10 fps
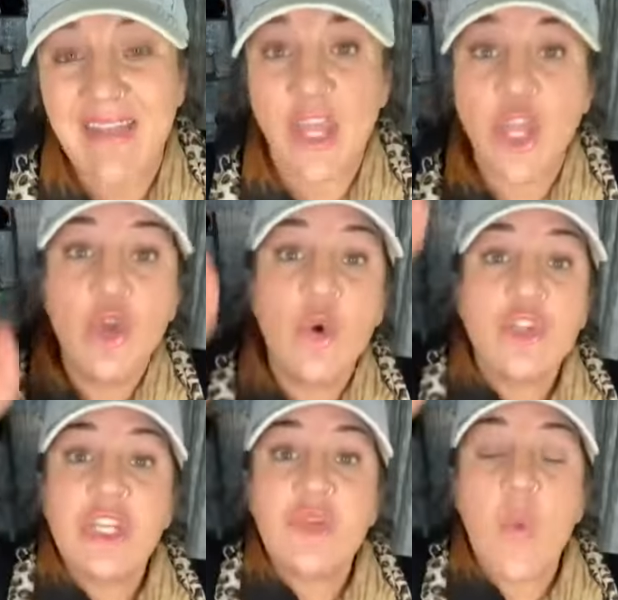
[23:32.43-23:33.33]
You
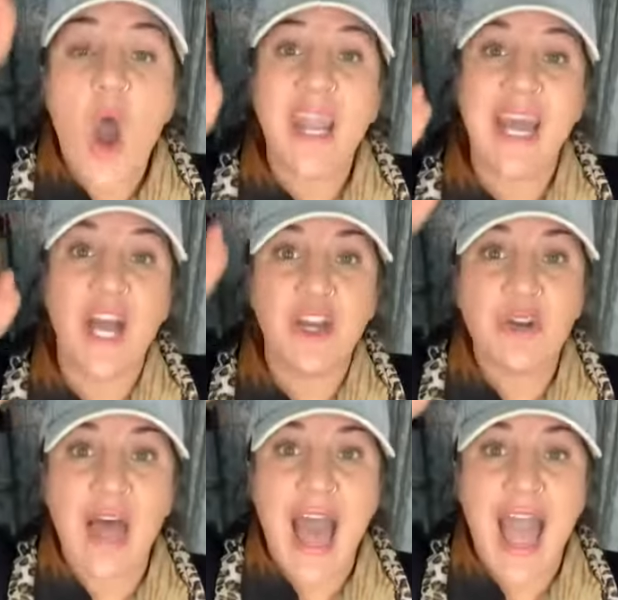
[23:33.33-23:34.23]
just want on your
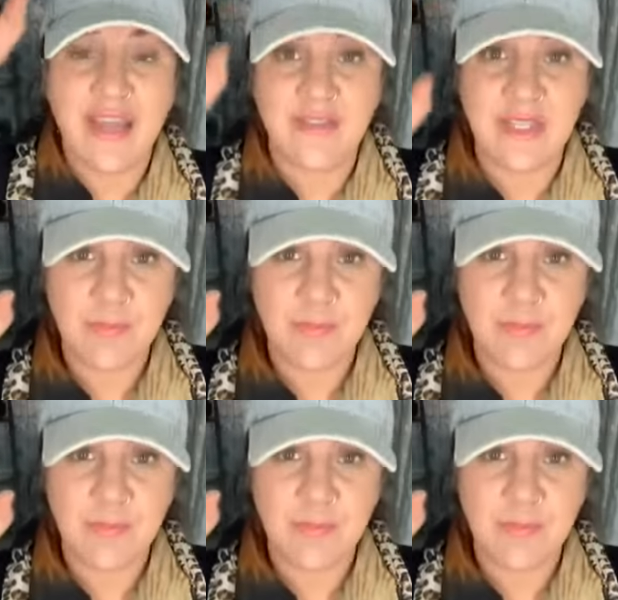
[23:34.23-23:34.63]
lives